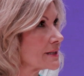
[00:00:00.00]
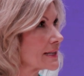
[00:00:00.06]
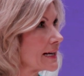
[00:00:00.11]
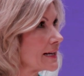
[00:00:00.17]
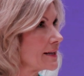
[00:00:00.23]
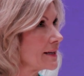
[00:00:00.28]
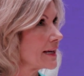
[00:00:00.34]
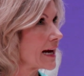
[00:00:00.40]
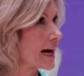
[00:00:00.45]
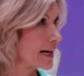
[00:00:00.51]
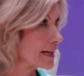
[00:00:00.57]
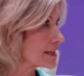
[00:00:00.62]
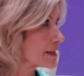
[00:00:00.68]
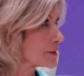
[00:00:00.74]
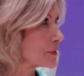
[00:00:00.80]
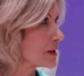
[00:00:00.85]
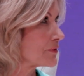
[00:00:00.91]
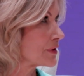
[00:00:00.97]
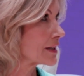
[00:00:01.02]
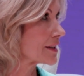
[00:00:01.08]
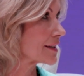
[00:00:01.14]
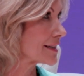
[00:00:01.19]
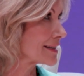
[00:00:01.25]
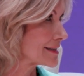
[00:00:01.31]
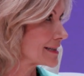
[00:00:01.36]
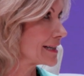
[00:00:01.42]
they asked me if I'd
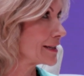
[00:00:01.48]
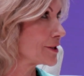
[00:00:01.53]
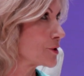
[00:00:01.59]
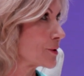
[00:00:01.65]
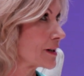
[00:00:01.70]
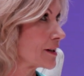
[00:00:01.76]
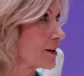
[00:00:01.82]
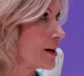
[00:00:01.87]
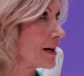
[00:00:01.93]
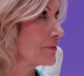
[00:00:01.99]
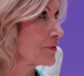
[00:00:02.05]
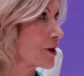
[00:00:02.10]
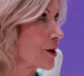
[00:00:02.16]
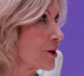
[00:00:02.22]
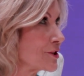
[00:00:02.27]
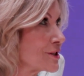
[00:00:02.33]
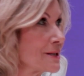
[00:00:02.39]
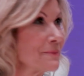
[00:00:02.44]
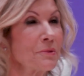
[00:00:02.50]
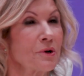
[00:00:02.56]
considered doing life coaching,